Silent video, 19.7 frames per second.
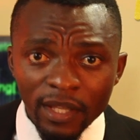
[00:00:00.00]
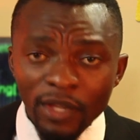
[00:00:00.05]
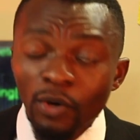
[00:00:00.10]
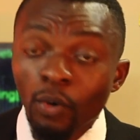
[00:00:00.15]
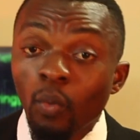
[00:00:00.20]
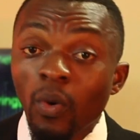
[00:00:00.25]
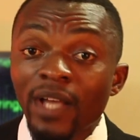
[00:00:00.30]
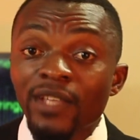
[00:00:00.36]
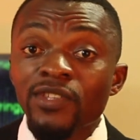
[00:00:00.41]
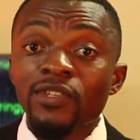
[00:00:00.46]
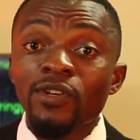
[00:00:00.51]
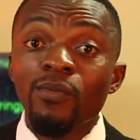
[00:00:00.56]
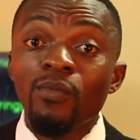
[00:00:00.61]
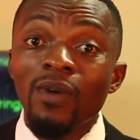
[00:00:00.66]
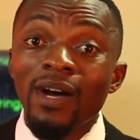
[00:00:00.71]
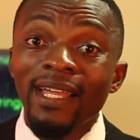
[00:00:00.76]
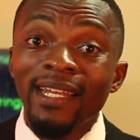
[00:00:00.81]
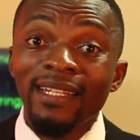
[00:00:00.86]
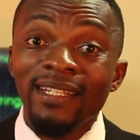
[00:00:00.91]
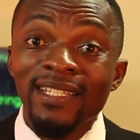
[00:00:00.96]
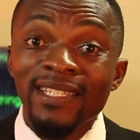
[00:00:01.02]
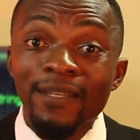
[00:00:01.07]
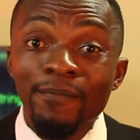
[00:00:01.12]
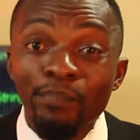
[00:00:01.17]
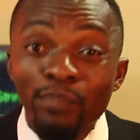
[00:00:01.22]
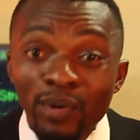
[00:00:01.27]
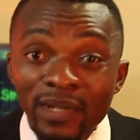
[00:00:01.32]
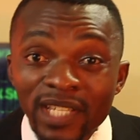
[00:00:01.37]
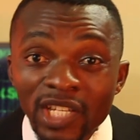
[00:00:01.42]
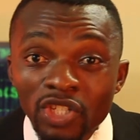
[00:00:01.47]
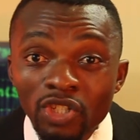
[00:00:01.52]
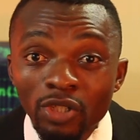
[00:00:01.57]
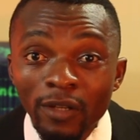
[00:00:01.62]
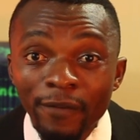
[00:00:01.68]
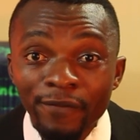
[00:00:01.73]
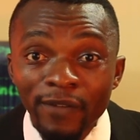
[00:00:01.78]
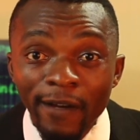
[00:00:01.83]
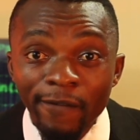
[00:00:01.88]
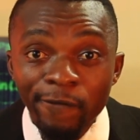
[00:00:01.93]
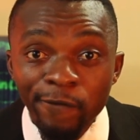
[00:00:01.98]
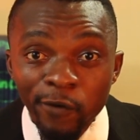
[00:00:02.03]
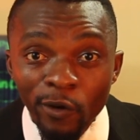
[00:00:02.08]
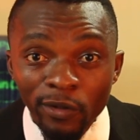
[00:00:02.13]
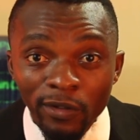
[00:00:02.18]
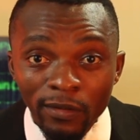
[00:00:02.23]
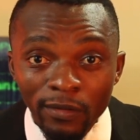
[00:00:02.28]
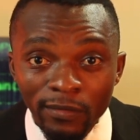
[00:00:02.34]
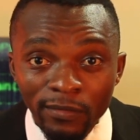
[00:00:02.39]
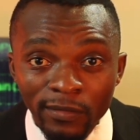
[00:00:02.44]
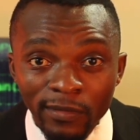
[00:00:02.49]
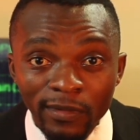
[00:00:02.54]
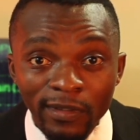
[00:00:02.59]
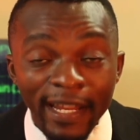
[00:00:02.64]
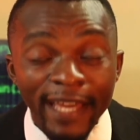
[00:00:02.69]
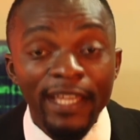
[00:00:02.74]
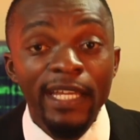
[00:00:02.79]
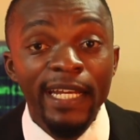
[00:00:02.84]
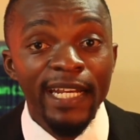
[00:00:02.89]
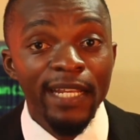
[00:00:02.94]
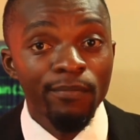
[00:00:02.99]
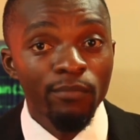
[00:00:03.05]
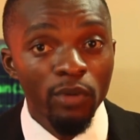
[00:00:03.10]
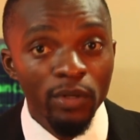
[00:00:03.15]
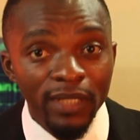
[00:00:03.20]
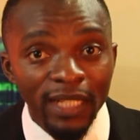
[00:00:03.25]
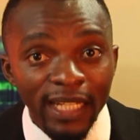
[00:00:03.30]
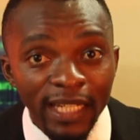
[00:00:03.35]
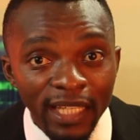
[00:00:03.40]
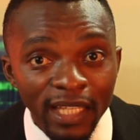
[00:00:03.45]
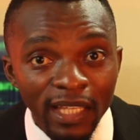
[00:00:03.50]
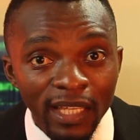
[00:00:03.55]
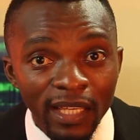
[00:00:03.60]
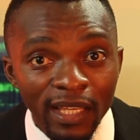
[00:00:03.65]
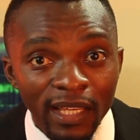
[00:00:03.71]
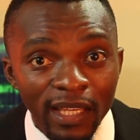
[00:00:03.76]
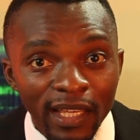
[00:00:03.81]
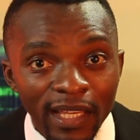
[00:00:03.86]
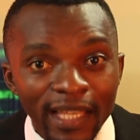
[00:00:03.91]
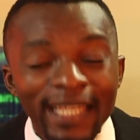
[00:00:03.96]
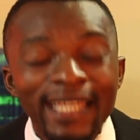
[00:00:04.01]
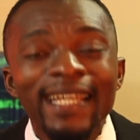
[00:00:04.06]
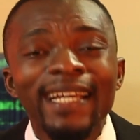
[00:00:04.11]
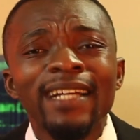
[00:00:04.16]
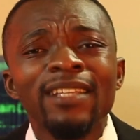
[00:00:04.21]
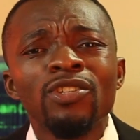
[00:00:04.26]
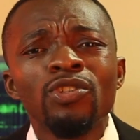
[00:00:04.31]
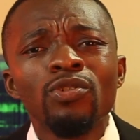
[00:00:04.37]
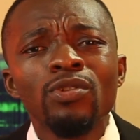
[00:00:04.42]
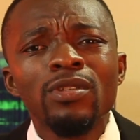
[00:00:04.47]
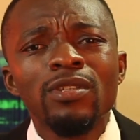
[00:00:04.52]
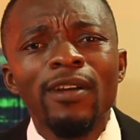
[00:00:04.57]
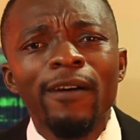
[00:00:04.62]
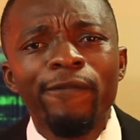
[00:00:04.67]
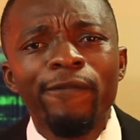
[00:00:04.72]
Once someone is in possession of your phone, like remotely, he can use your